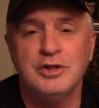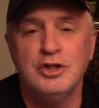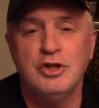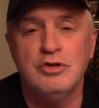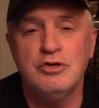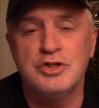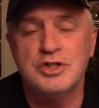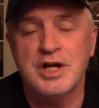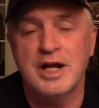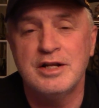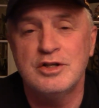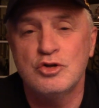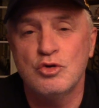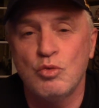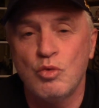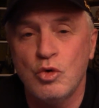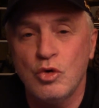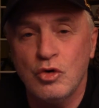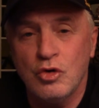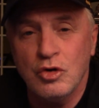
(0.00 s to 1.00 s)
You can change the
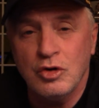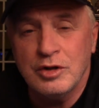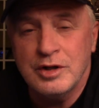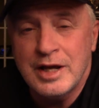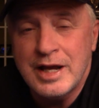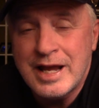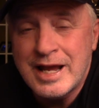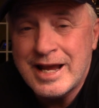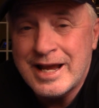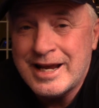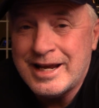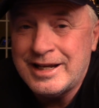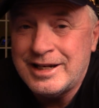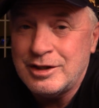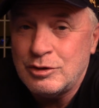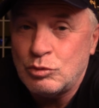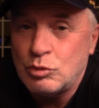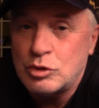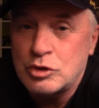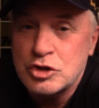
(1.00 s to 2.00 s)
world, and
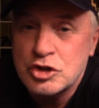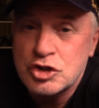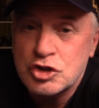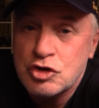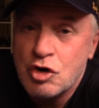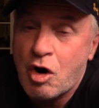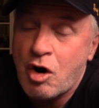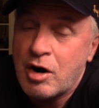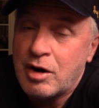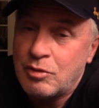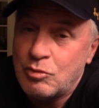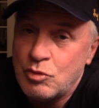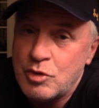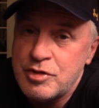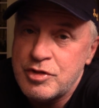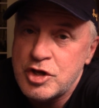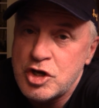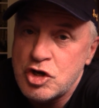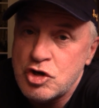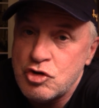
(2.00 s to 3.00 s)
it will start
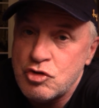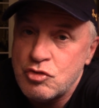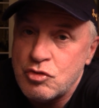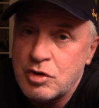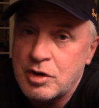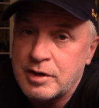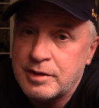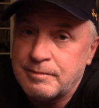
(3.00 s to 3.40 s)
with you.